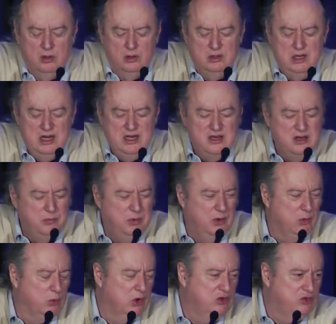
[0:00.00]
need to
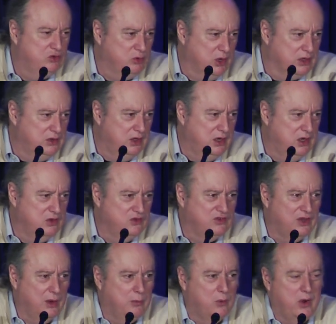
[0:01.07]
be restricted in
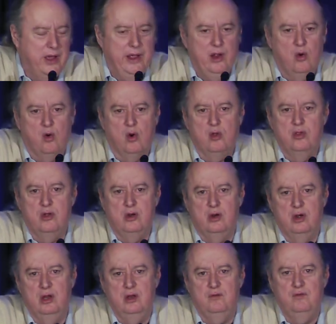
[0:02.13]
some way or that
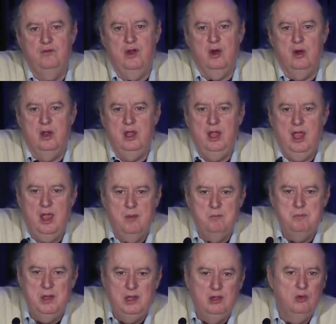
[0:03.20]
are in very
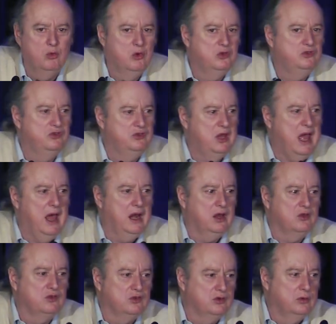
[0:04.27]
ambiguous
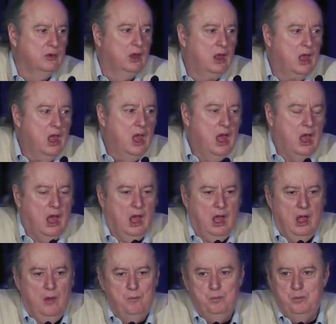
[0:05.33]
status.
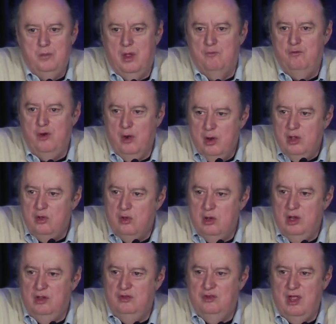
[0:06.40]
Um, very good
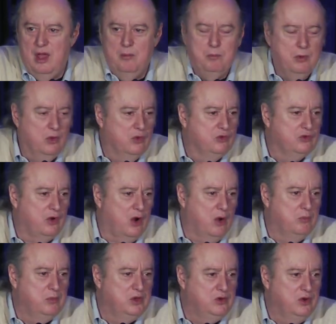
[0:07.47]
examples are
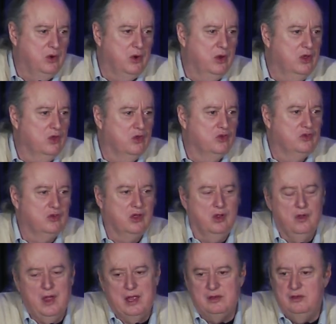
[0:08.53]
materials
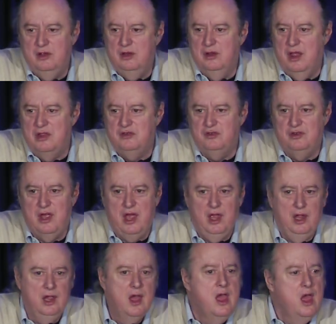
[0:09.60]
collected, let's
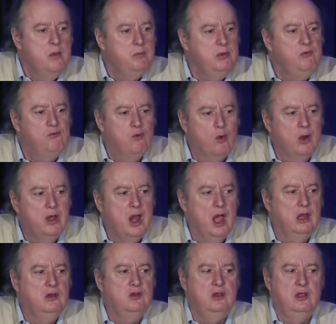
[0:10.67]
say, before
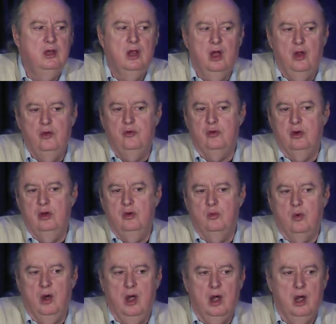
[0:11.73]
1900,
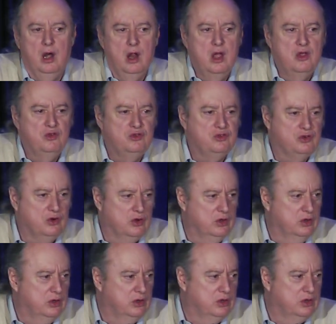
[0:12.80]
where
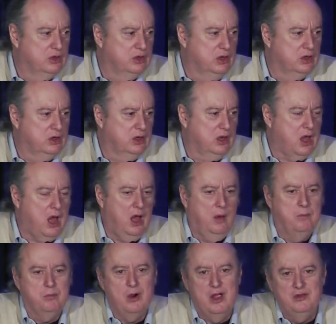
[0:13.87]
certain uh,
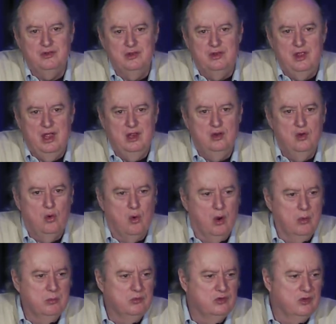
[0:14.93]
present day
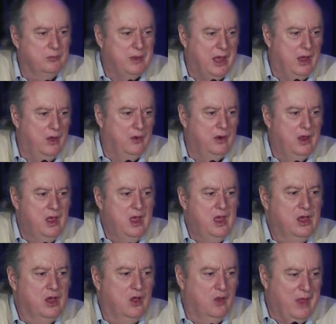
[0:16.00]
norms about
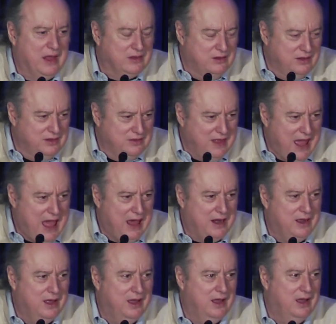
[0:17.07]
collecting
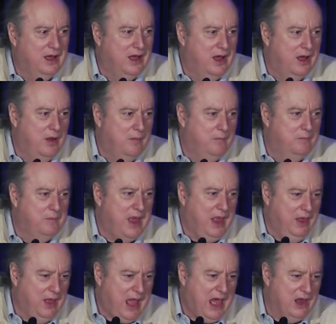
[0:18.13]
data,
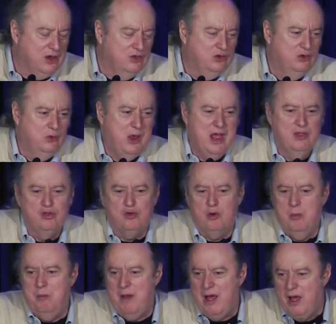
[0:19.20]
um, how to do
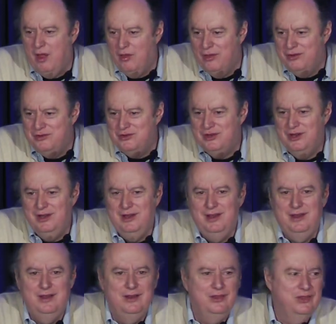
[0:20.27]

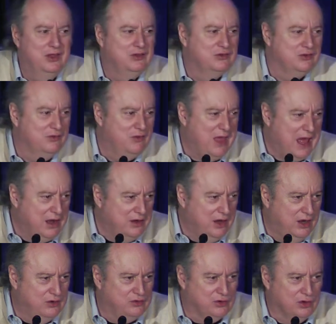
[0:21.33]
anthropology, things of that
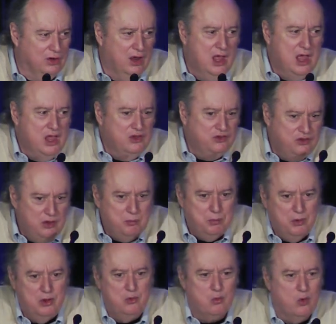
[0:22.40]
nature,
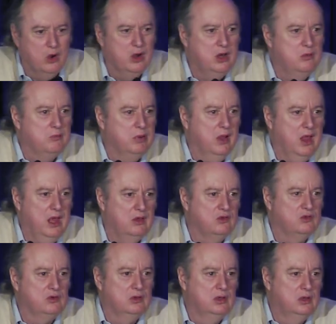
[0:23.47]
simply weren't in
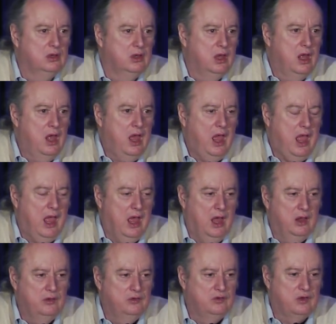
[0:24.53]
place.
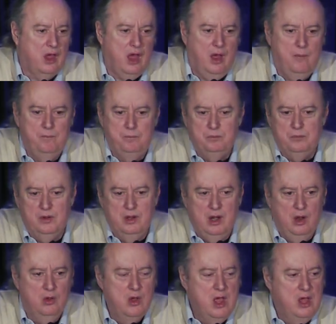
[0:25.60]
And, um, you
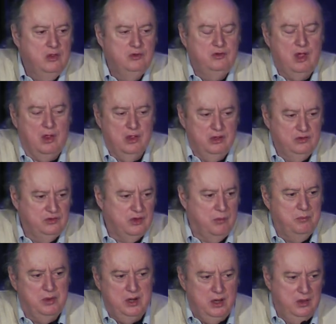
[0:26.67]
know, telling
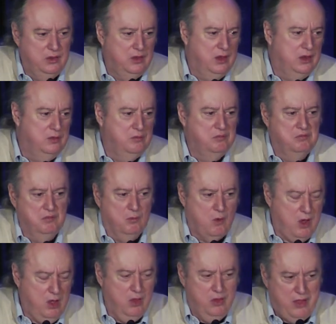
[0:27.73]
somebody that
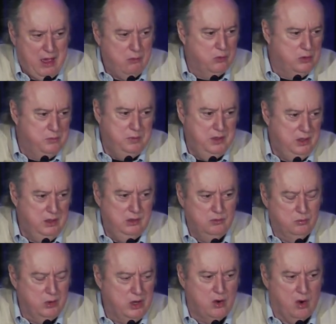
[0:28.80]
well, that would be
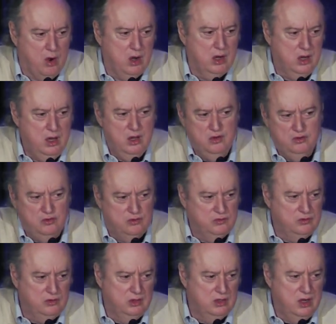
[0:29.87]
regarded
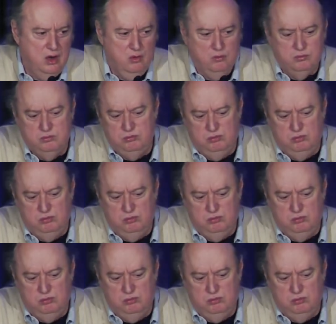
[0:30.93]
as, you know,